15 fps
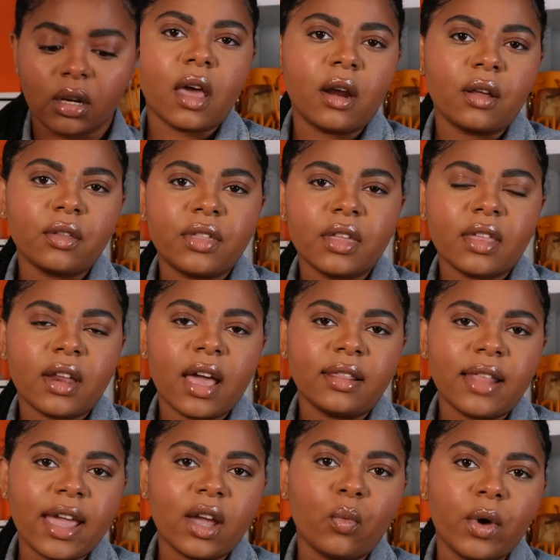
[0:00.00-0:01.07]
Another thing that I
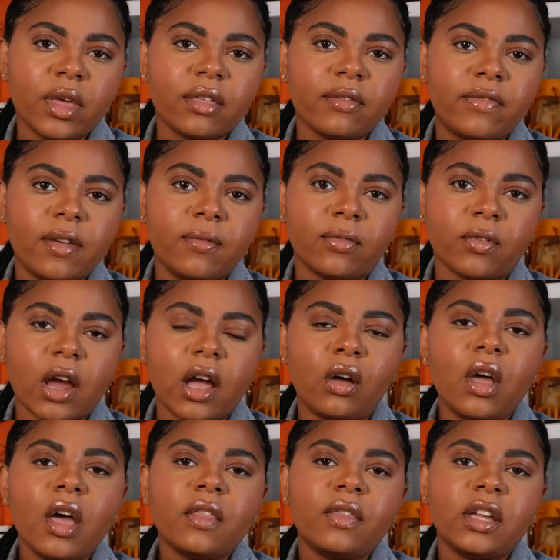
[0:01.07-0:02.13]
like with
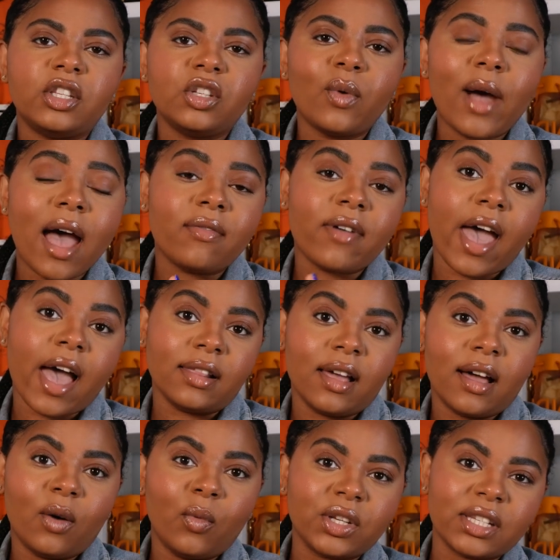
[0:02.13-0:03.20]
Vivrelle, they do have
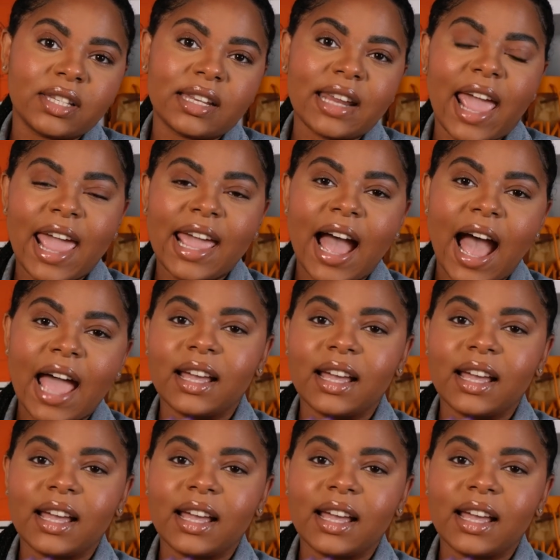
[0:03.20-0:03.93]
Ella, which is an AI